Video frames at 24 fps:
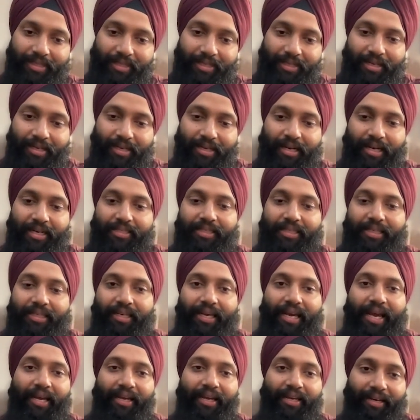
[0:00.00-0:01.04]
let's say
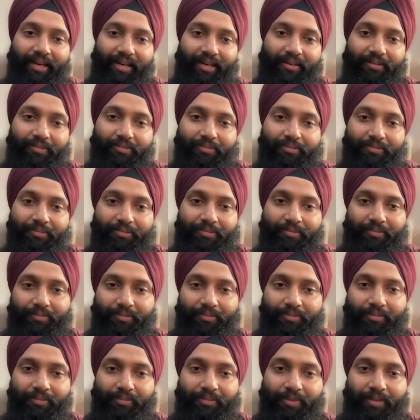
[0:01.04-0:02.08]
angry.
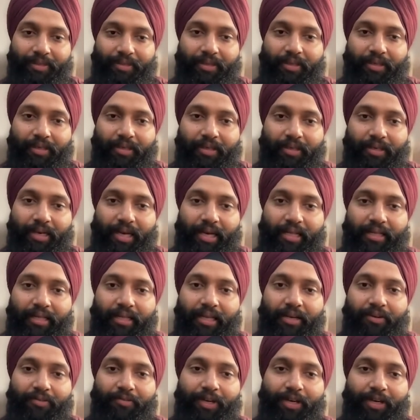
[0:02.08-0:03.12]
And
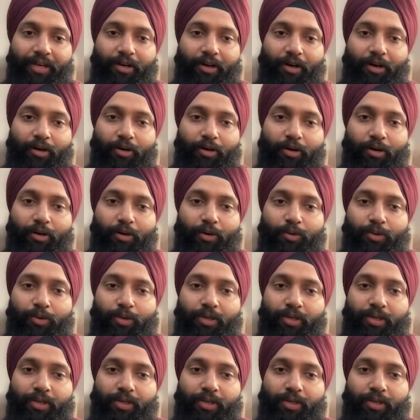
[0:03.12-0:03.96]
then we conclude